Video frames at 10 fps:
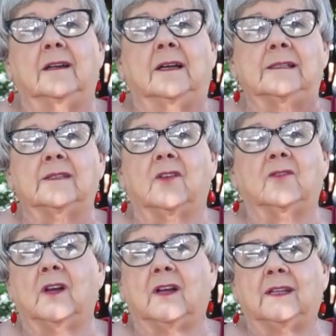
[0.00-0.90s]
I
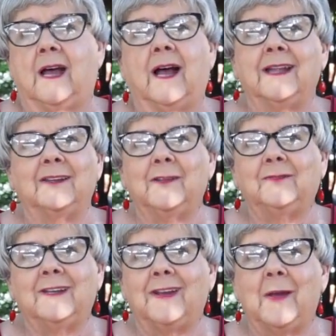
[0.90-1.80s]
saw God high and
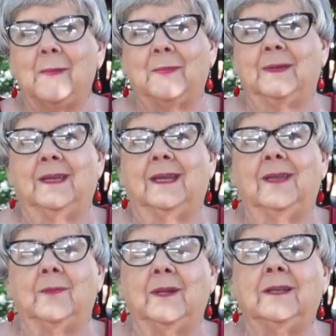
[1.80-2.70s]
lifted up.
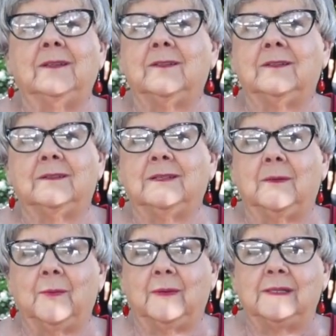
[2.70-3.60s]
He went into the
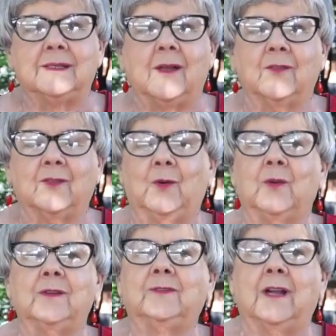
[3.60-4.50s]
temple and saw the
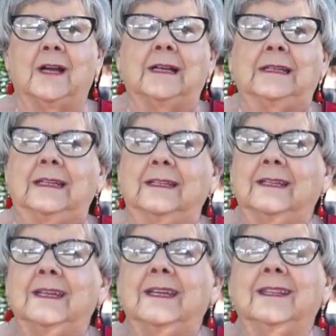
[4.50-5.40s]
glory of God, and
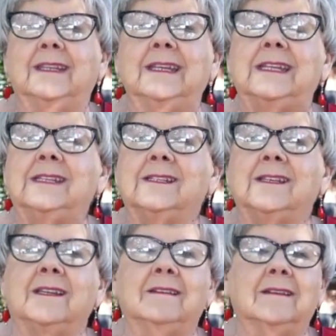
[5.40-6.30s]
then he
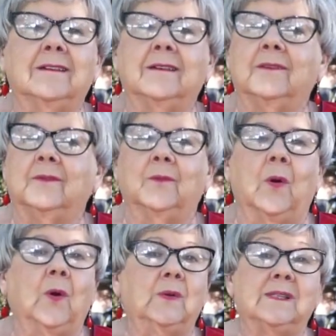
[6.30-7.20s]
said,
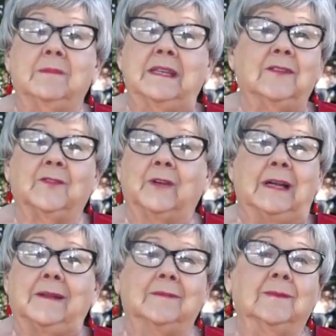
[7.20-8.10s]
woe is me, for
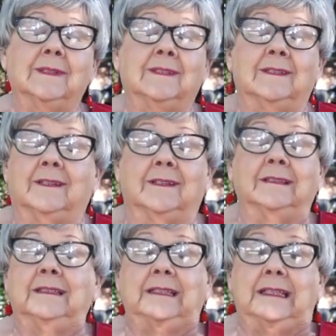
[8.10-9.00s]
I am
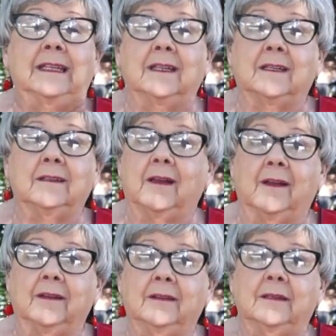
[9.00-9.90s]
unclean and
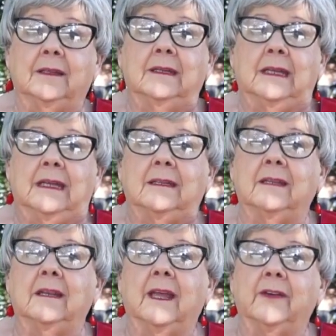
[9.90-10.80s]
undone. And
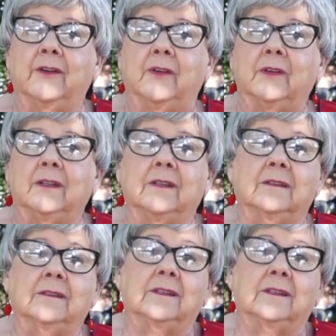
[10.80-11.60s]
then later on, a